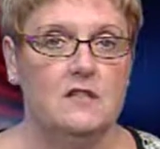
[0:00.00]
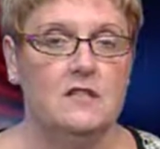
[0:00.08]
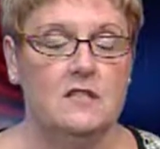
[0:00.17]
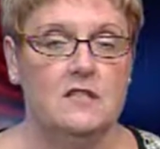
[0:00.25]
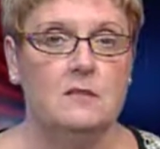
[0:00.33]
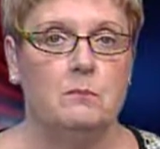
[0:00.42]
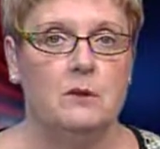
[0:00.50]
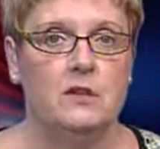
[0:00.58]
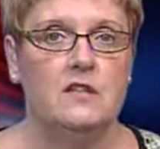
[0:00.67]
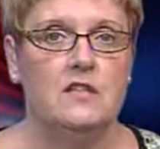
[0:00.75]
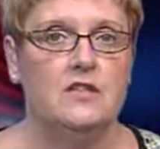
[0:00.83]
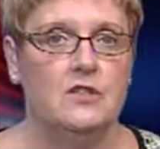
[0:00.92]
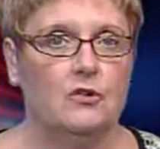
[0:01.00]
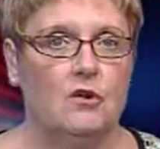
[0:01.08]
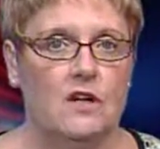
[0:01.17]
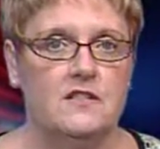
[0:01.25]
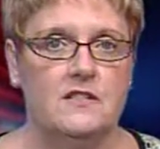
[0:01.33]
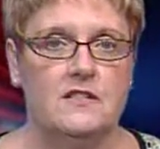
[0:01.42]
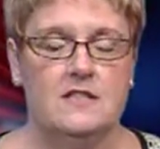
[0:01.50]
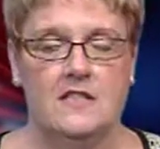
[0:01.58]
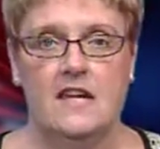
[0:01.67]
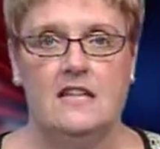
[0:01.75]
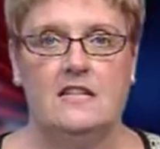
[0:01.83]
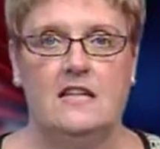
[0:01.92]
disabilities across the
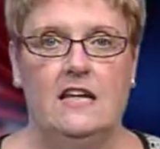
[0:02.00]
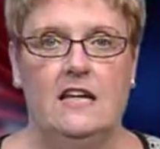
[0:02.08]
state.